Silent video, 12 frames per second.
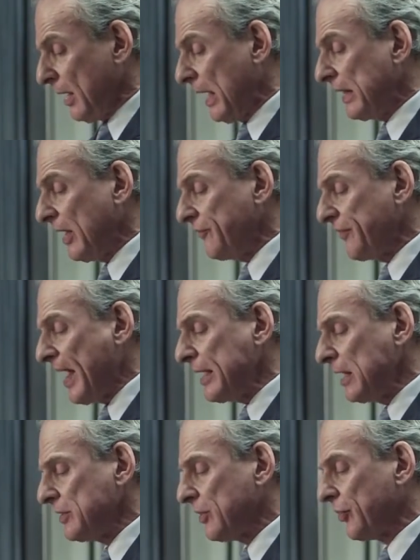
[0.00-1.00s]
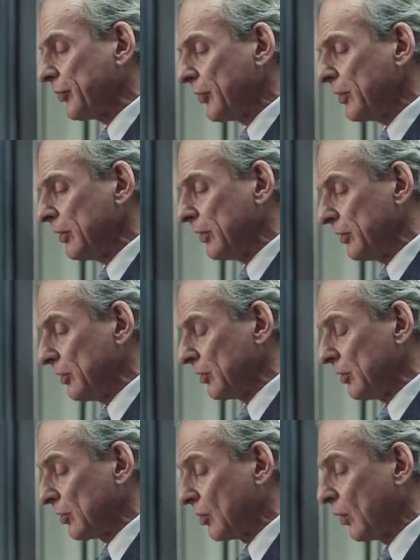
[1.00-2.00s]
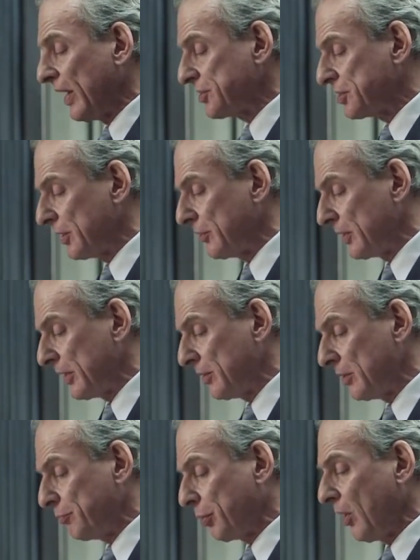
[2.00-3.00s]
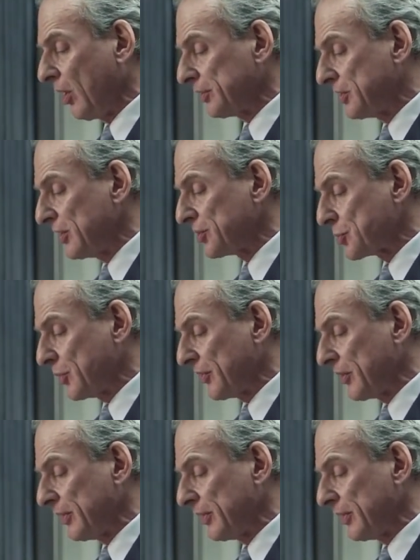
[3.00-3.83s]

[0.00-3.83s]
And then finally, the third question that Paul deals with